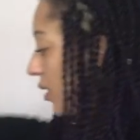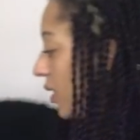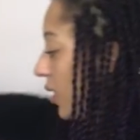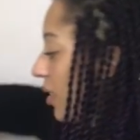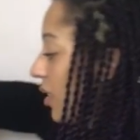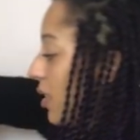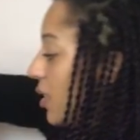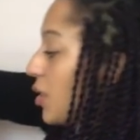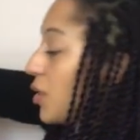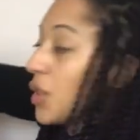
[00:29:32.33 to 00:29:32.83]

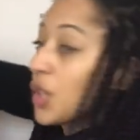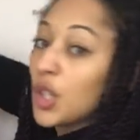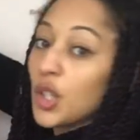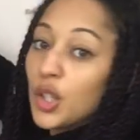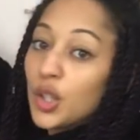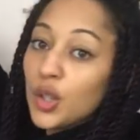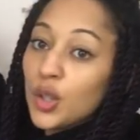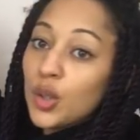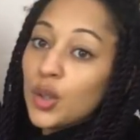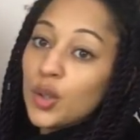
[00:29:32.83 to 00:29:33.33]
This is the
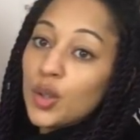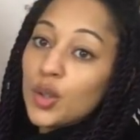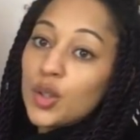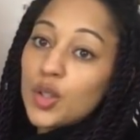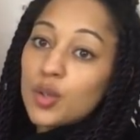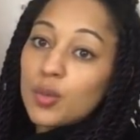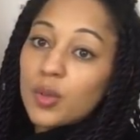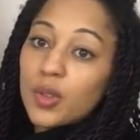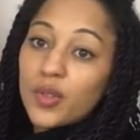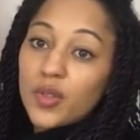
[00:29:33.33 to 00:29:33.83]

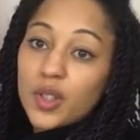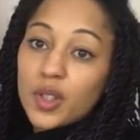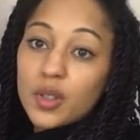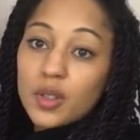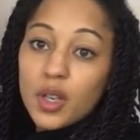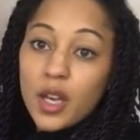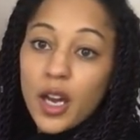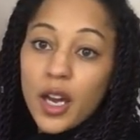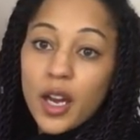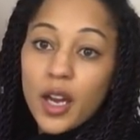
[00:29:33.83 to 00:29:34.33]
huge
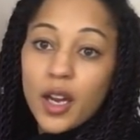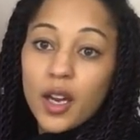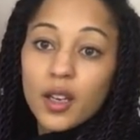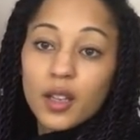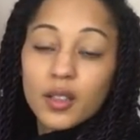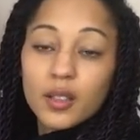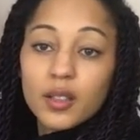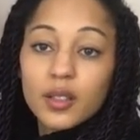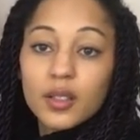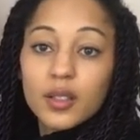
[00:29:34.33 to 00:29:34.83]
uh,
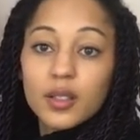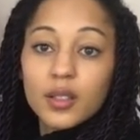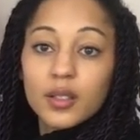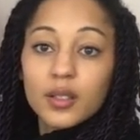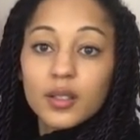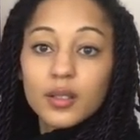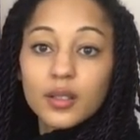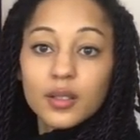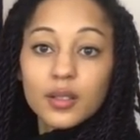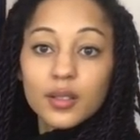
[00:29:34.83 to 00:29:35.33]

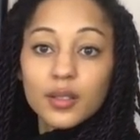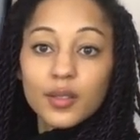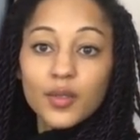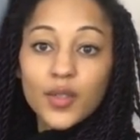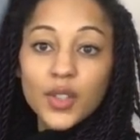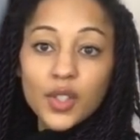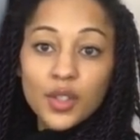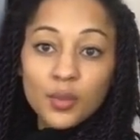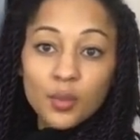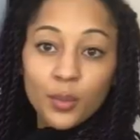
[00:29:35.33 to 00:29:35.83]

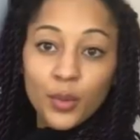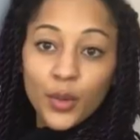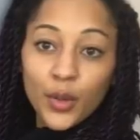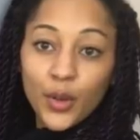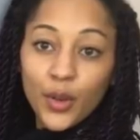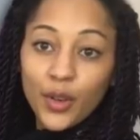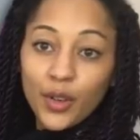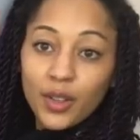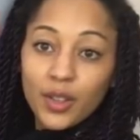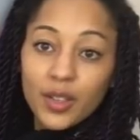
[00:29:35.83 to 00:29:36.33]
vision
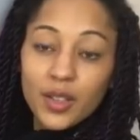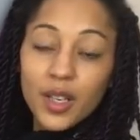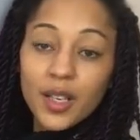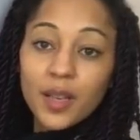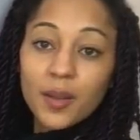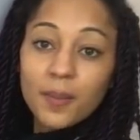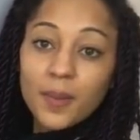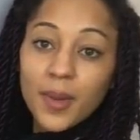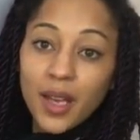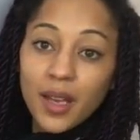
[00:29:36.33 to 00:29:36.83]
board that
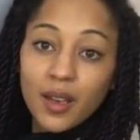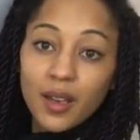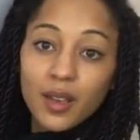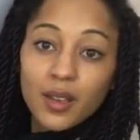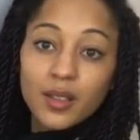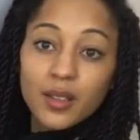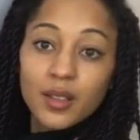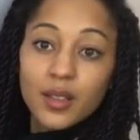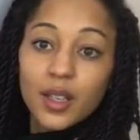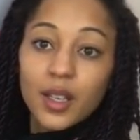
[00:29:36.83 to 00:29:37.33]
I
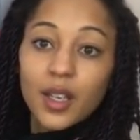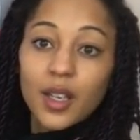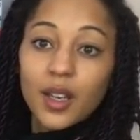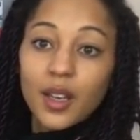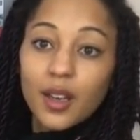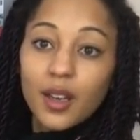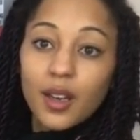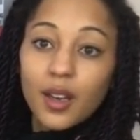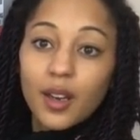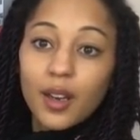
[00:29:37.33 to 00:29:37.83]
made
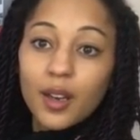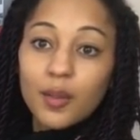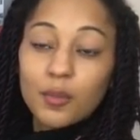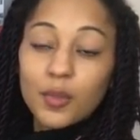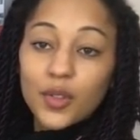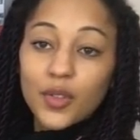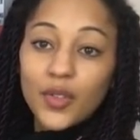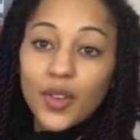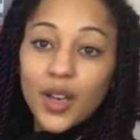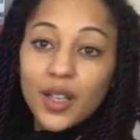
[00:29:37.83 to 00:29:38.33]

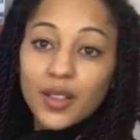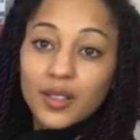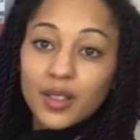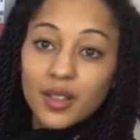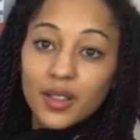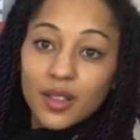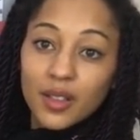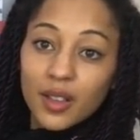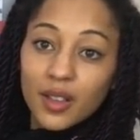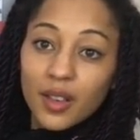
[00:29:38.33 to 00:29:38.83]
and
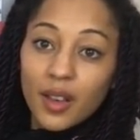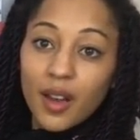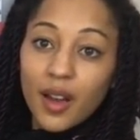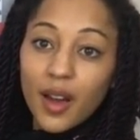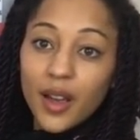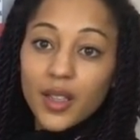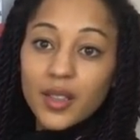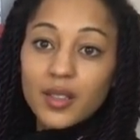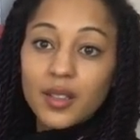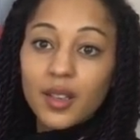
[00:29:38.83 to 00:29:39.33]
reflecting the
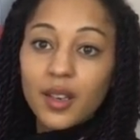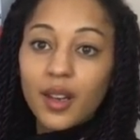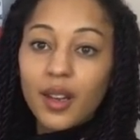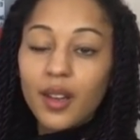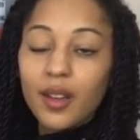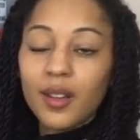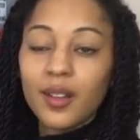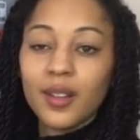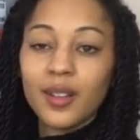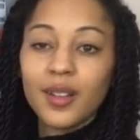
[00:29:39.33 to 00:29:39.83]
lights in it